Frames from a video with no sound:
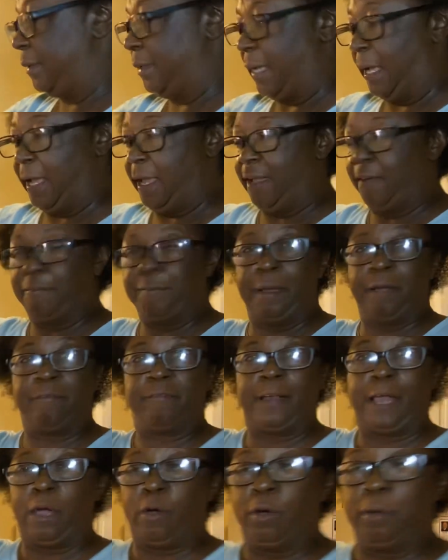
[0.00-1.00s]
I have my
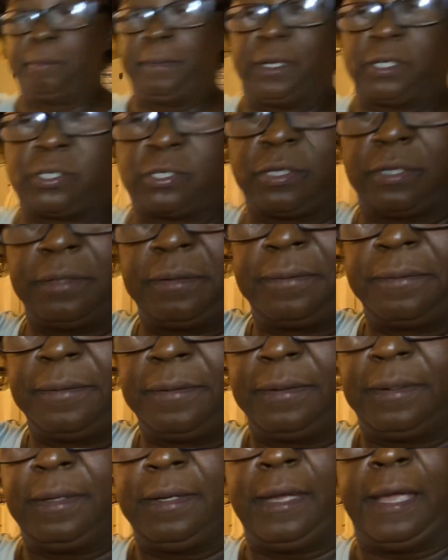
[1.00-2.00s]
flour mixture.
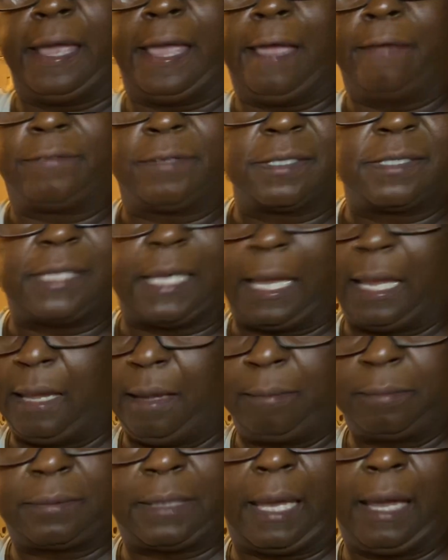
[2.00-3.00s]
I have the
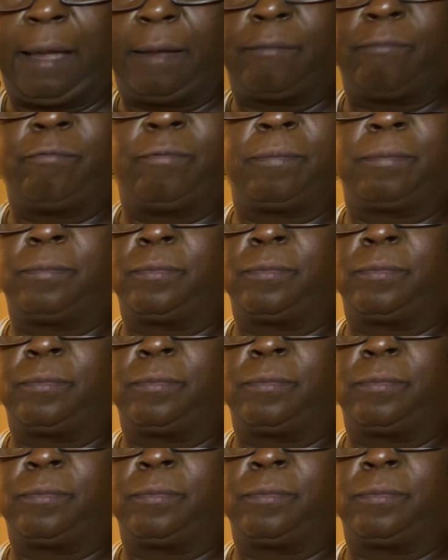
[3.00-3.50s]
same thing.